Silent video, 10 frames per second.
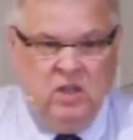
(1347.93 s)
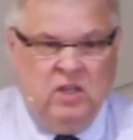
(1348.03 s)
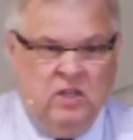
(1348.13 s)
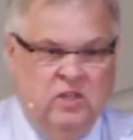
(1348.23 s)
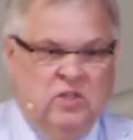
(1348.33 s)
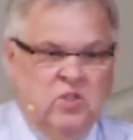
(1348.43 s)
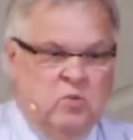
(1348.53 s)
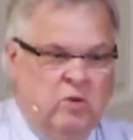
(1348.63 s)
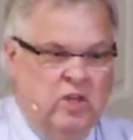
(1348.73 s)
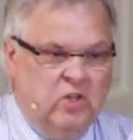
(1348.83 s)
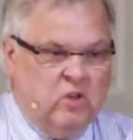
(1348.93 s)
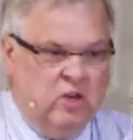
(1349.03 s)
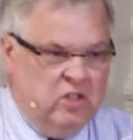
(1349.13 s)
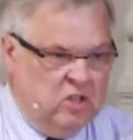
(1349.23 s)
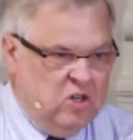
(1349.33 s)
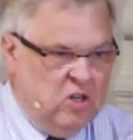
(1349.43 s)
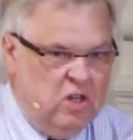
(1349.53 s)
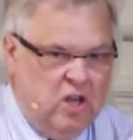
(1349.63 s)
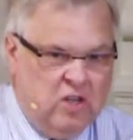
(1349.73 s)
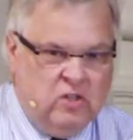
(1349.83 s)
that this is when they started to
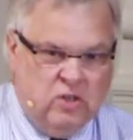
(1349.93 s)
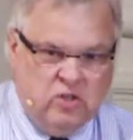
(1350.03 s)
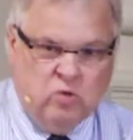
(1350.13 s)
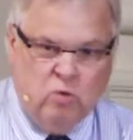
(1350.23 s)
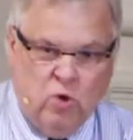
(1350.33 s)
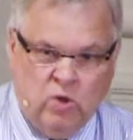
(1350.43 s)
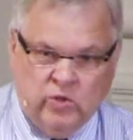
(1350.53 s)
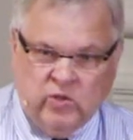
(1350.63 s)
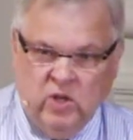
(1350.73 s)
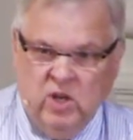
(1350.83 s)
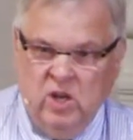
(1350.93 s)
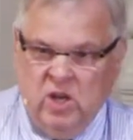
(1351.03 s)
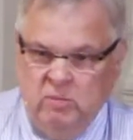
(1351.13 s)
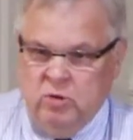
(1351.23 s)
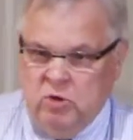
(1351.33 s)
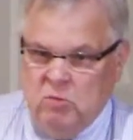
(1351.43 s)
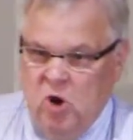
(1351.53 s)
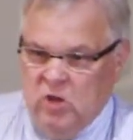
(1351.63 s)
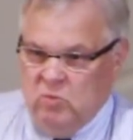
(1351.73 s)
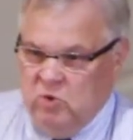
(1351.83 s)
collect their scrolls and put them
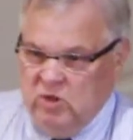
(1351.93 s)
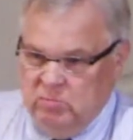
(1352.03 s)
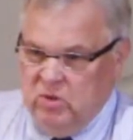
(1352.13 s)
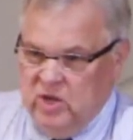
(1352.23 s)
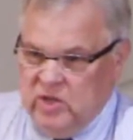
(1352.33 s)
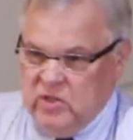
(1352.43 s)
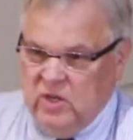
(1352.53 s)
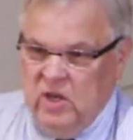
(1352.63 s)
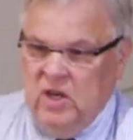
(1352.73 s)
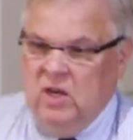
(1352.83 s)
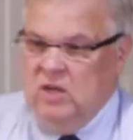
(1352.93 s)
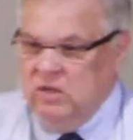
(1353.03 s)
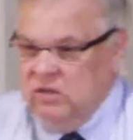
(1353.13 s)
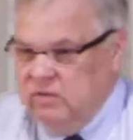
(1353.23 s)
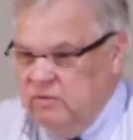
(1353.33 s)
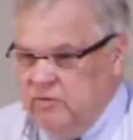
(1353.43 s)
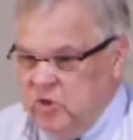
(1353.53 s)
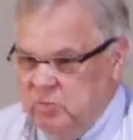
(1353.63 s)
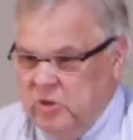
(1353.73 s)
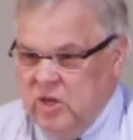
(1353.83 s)
all in one place.
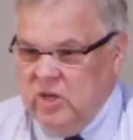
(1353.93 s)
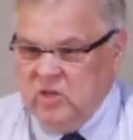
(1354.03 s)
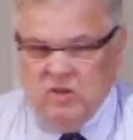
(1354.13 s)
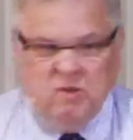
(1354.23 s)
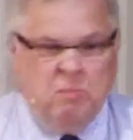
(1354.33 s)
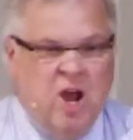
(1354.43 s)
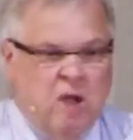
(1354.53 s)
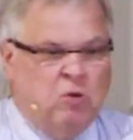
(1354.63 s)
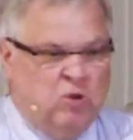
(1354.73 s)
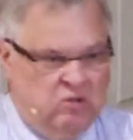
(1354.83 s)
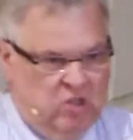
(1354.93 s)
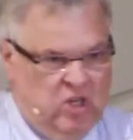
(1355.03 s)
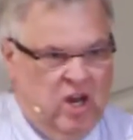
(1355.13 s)
First beginnings of the Bible in